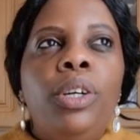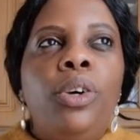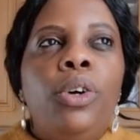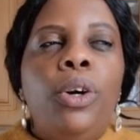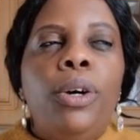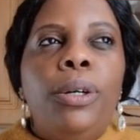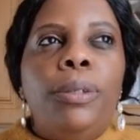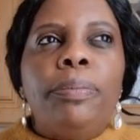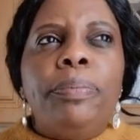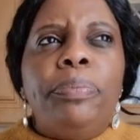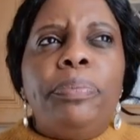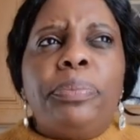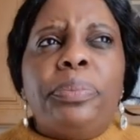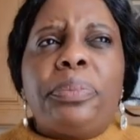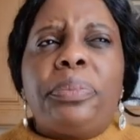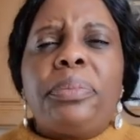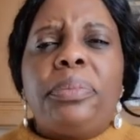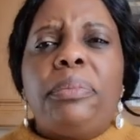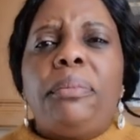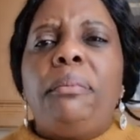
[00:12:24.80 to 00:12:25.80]
got
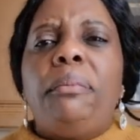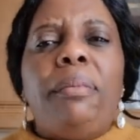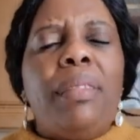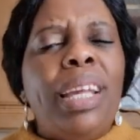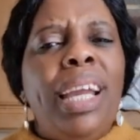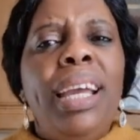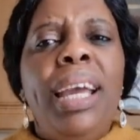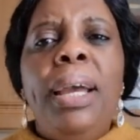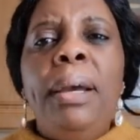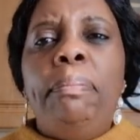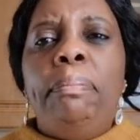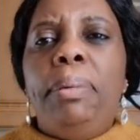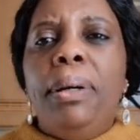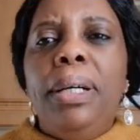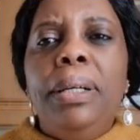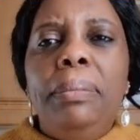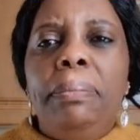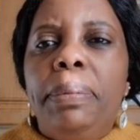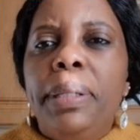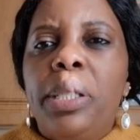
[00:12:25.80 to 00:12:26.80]
a
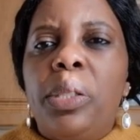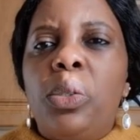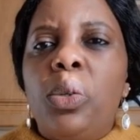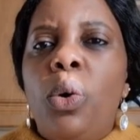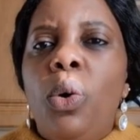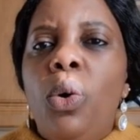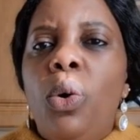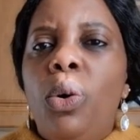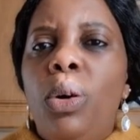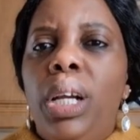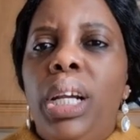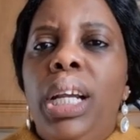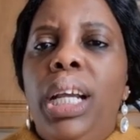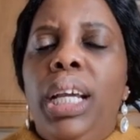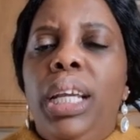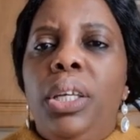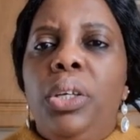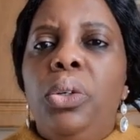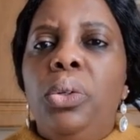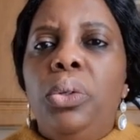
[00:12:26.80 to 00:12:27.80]
purpose, or
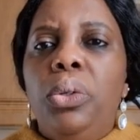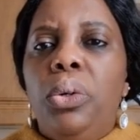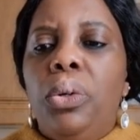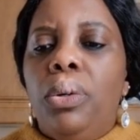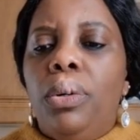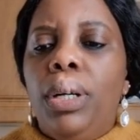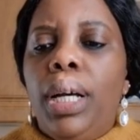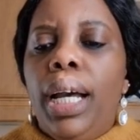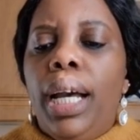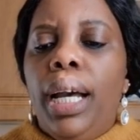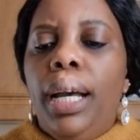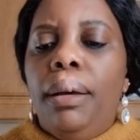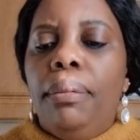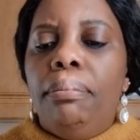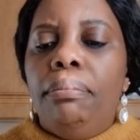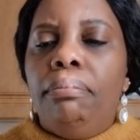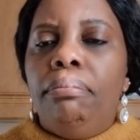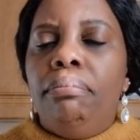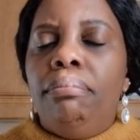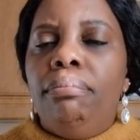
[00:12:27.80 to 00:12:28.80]

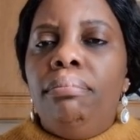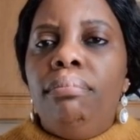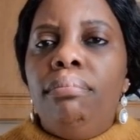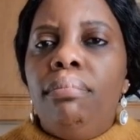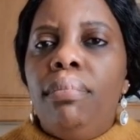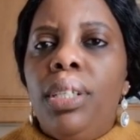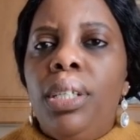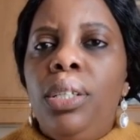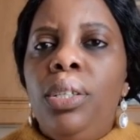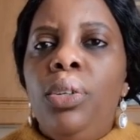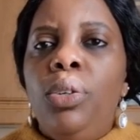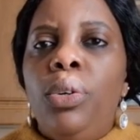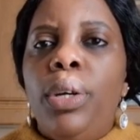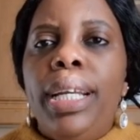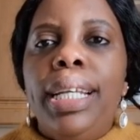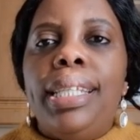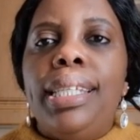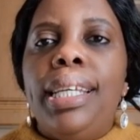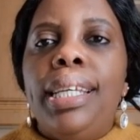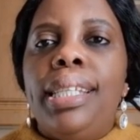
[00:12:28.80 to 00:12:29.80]
it
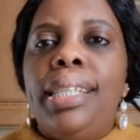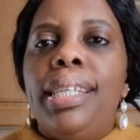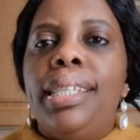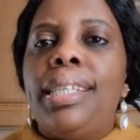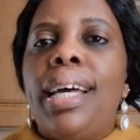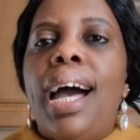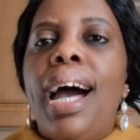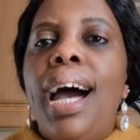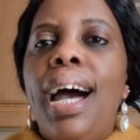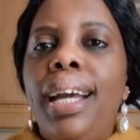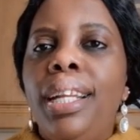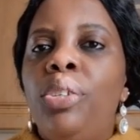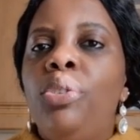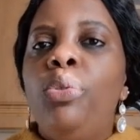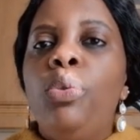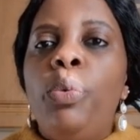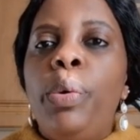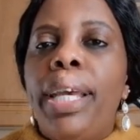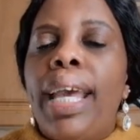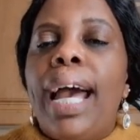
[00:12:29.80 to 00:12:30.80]
is hard.
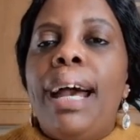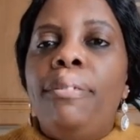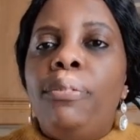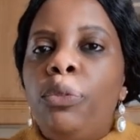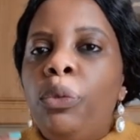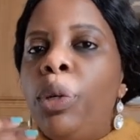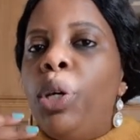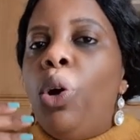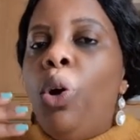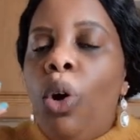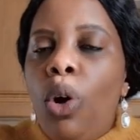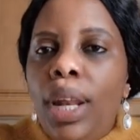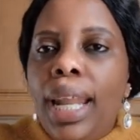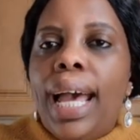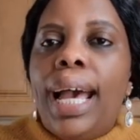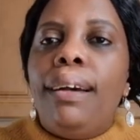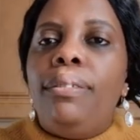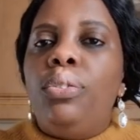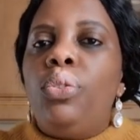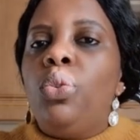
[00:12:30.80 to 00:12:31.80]
We all
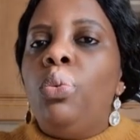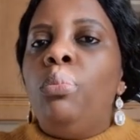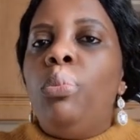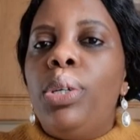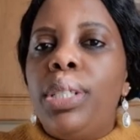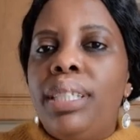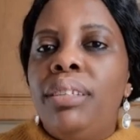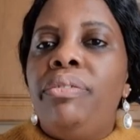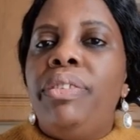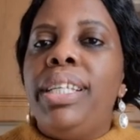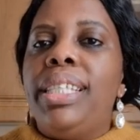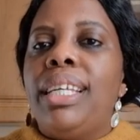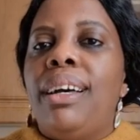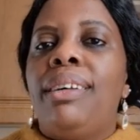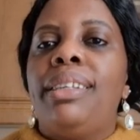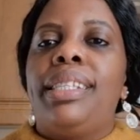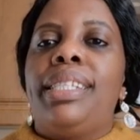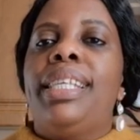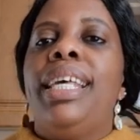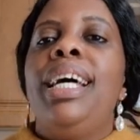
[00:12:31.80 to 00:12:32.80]
have to motivate
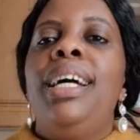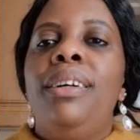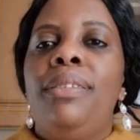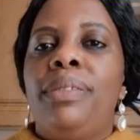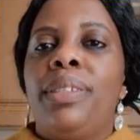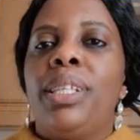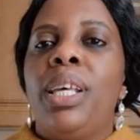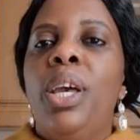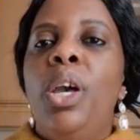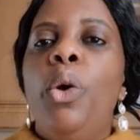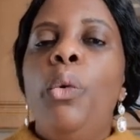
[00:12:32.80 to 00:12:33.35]
ourselves.